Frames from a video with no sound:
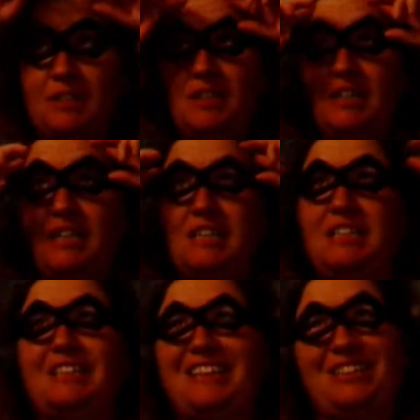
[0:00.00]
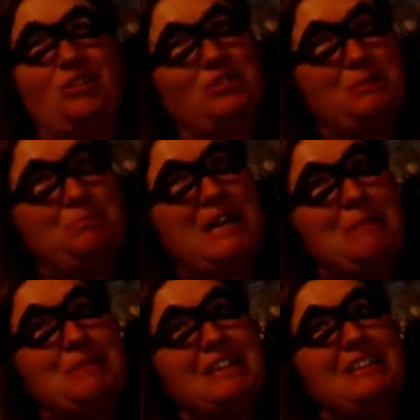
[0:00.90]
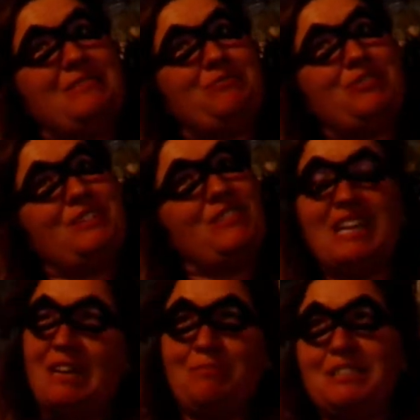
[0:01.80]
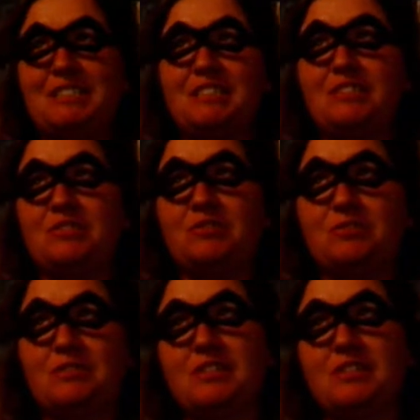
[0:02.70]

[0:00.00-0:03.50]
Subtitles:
And he calls him Batman in front of every single